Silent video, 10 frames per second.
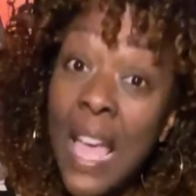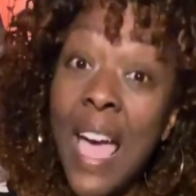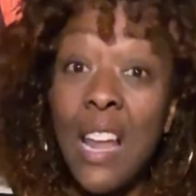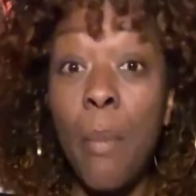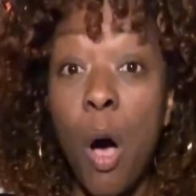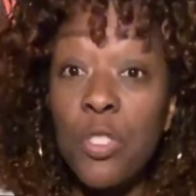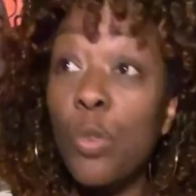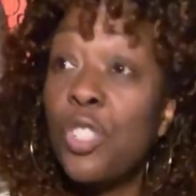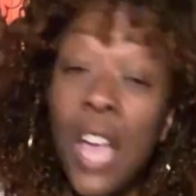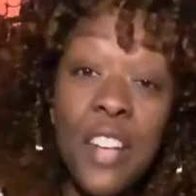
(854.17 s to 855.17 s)
and I'm also
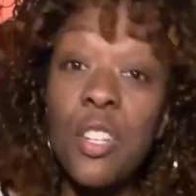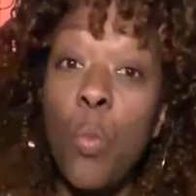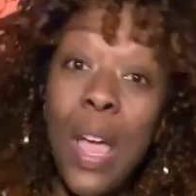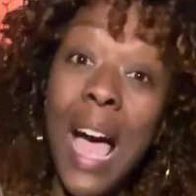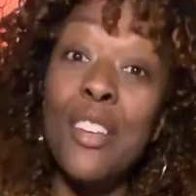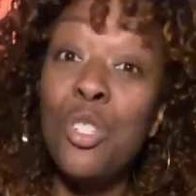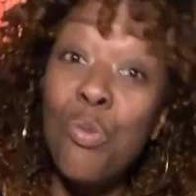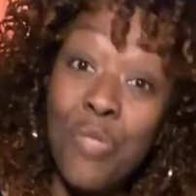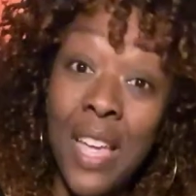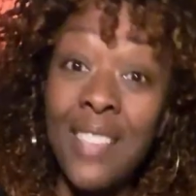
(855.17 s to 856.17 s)
changing the way I do
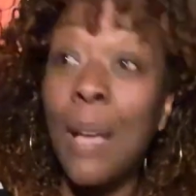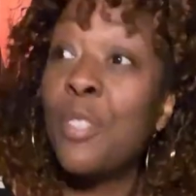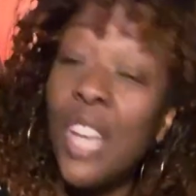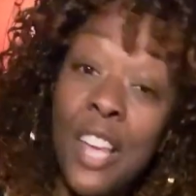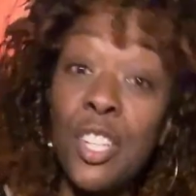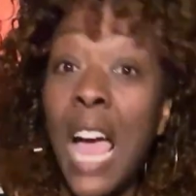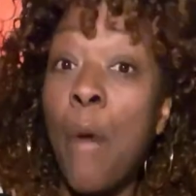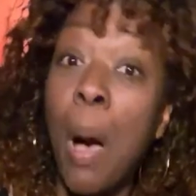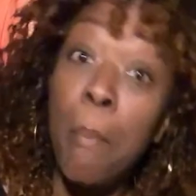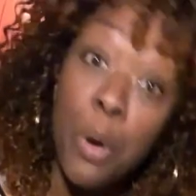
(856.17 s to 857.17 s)
things. I'm changing how
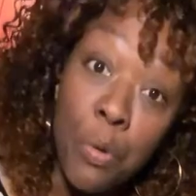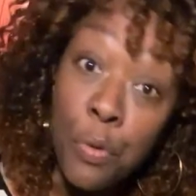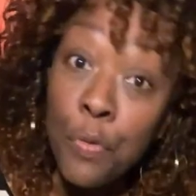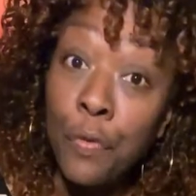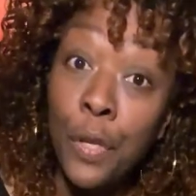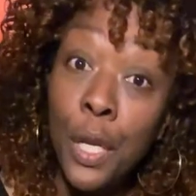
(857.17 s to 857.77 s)
I move.